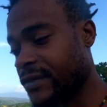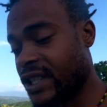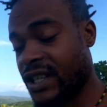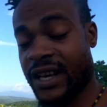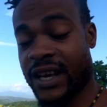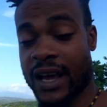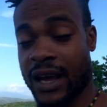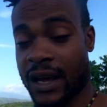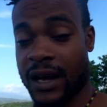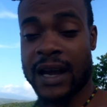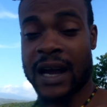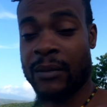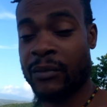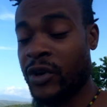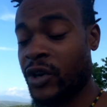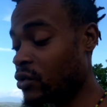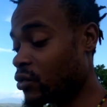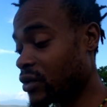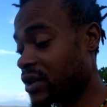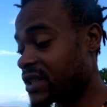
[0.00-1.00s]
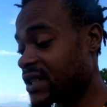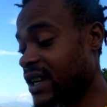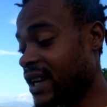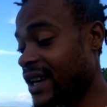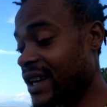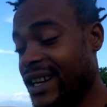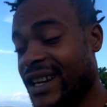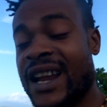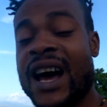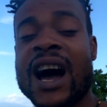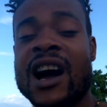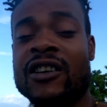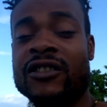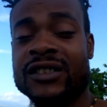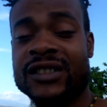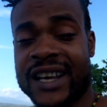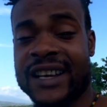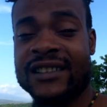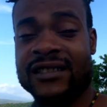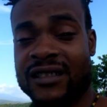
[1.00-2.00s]
yeah, I mean, no say, you know,
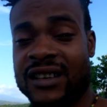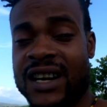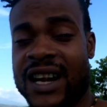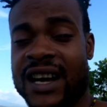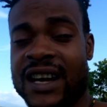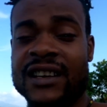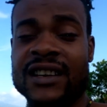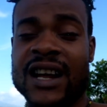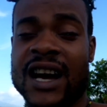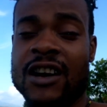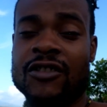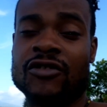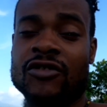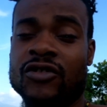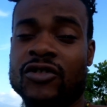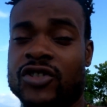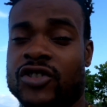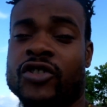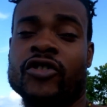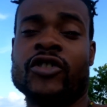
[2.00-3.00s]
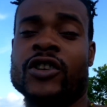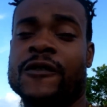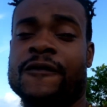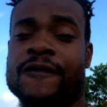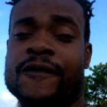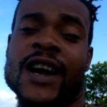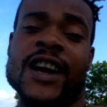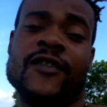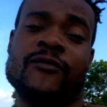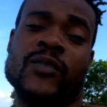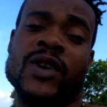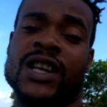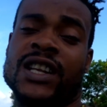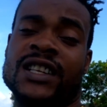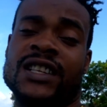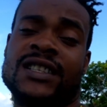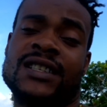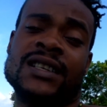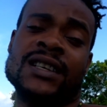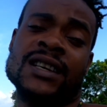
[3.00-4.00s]
it takes so long, you know, around 35
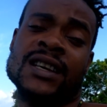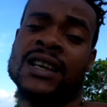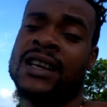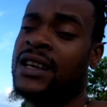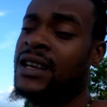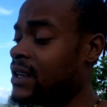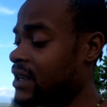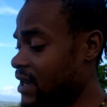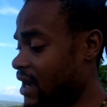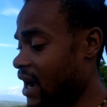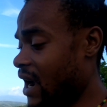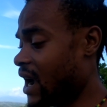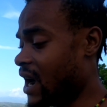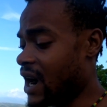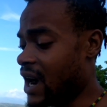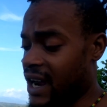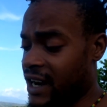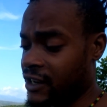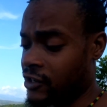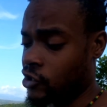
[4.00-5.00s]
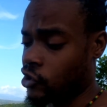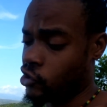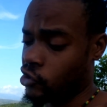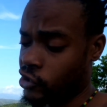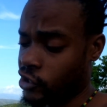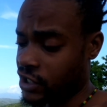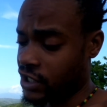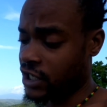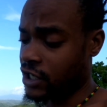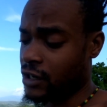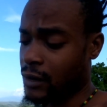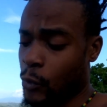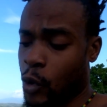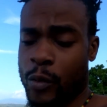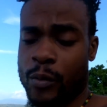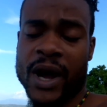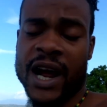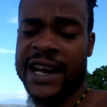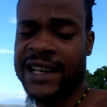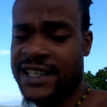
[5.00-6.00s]
minutes or, uh, or uh, 30, you know,
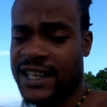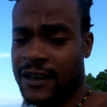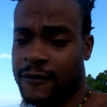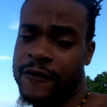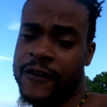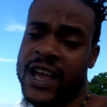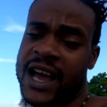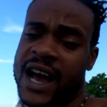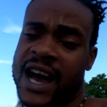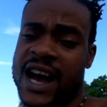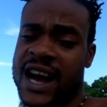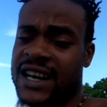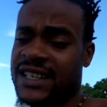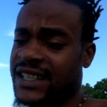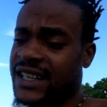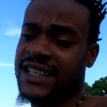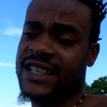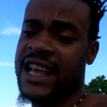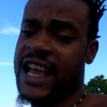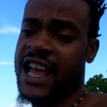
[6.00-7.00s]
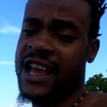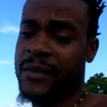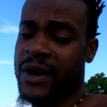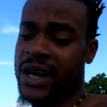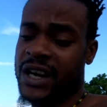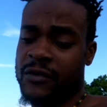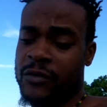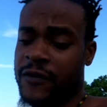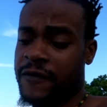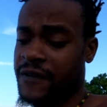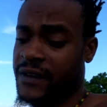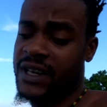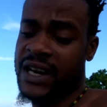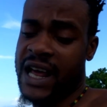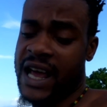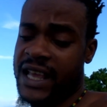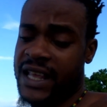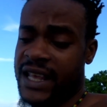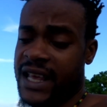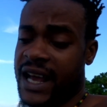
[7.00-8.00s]
but I tell for your ask time and I feel
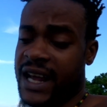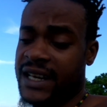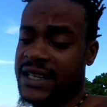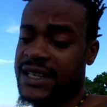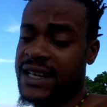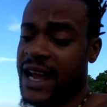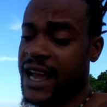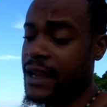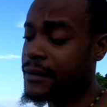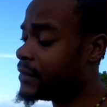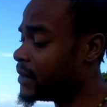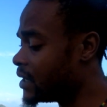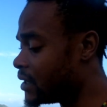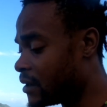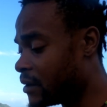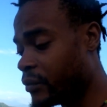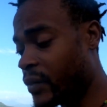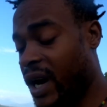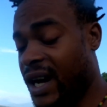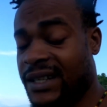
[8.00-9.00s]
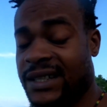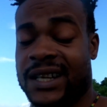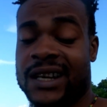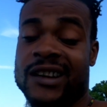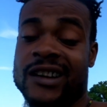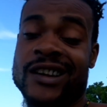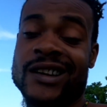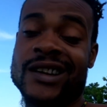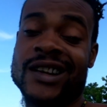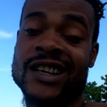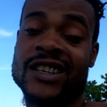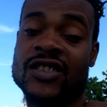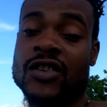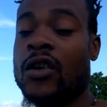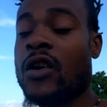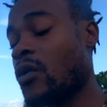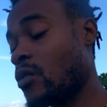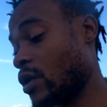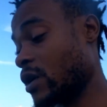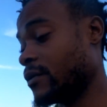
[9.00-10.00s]
like your time, I tell you next
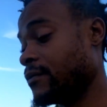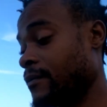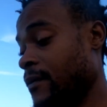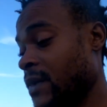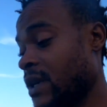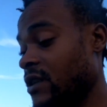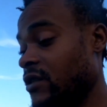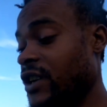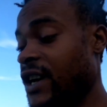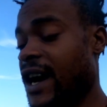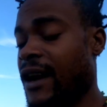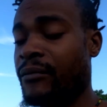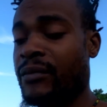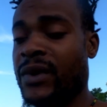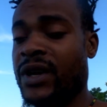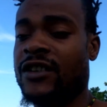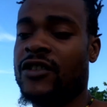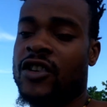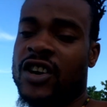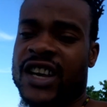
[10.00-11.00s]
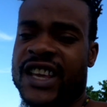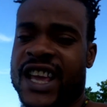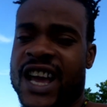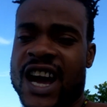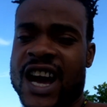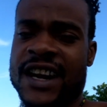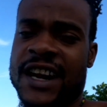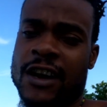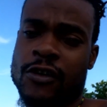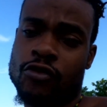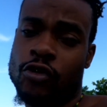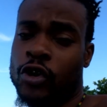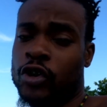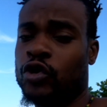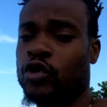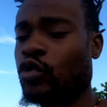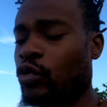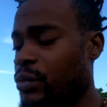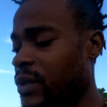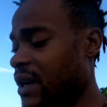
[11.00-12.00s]
hour. So that means you know, can I
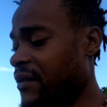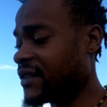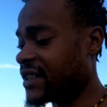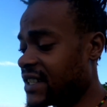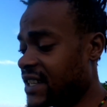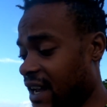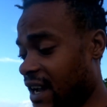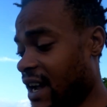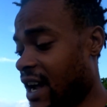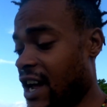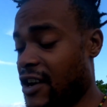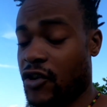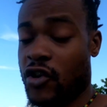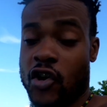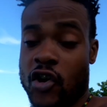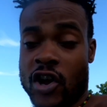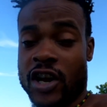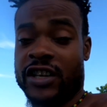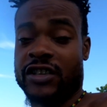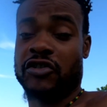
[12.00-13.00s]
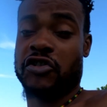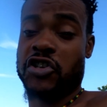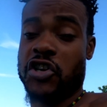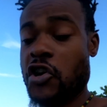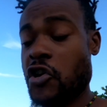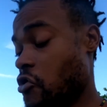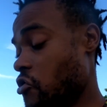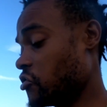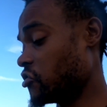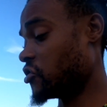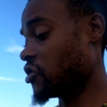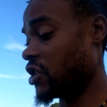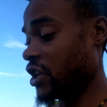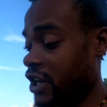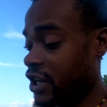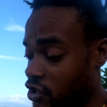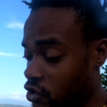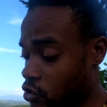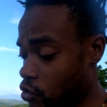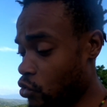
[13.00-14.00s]
run to me every second. OST, oh,
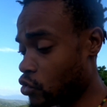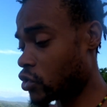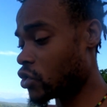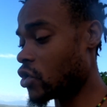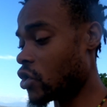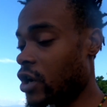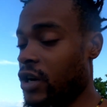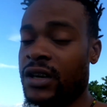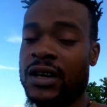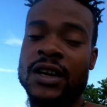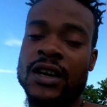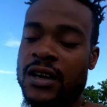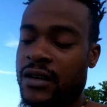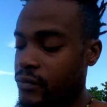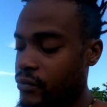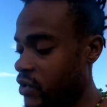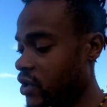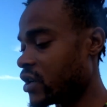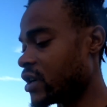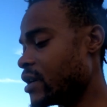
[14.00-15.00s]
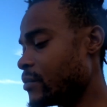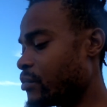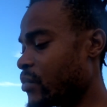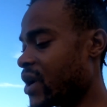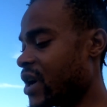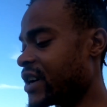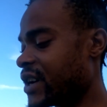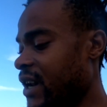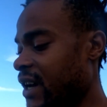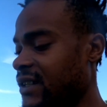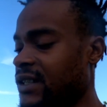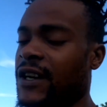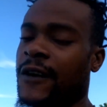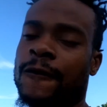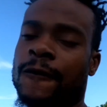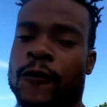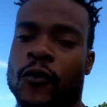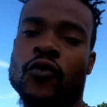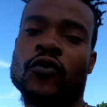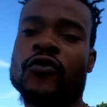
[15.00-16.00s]
OST, soon done. I not depend on the
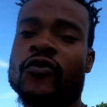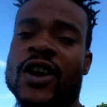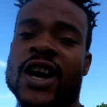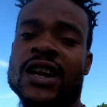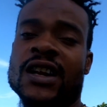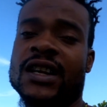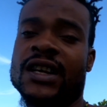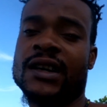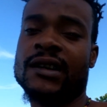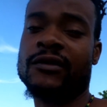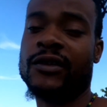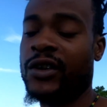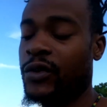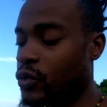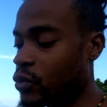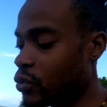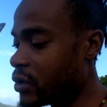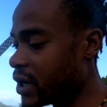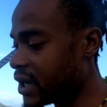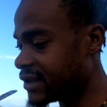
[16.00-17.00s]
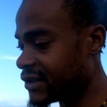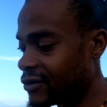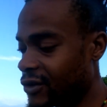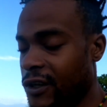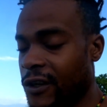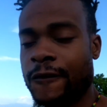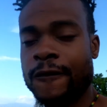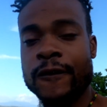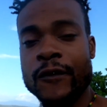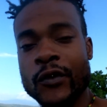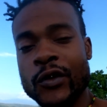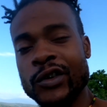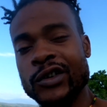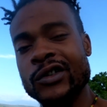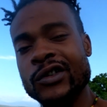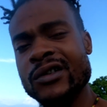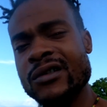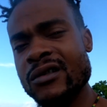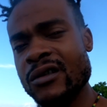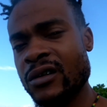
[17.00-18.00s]
food we are dealing Wait till the food
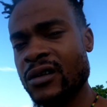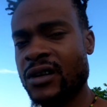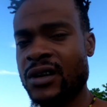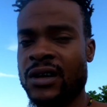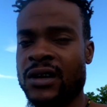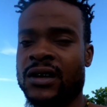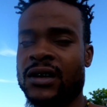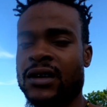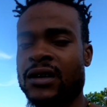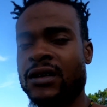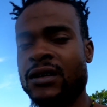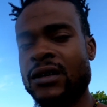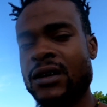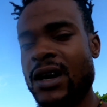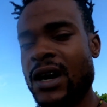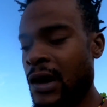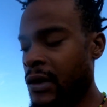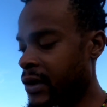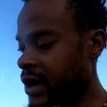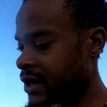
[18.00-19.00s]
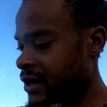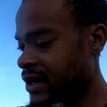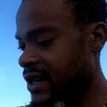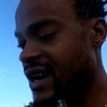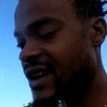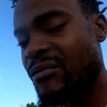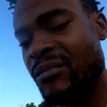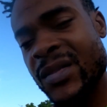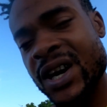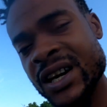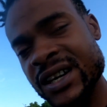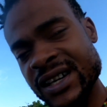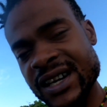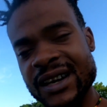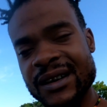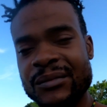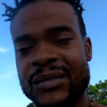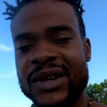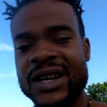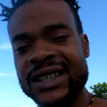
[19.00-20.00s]
cook. I order that man
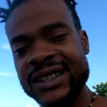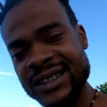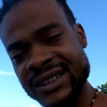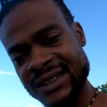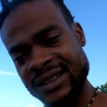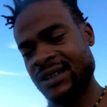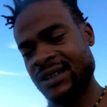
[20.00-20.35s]
man.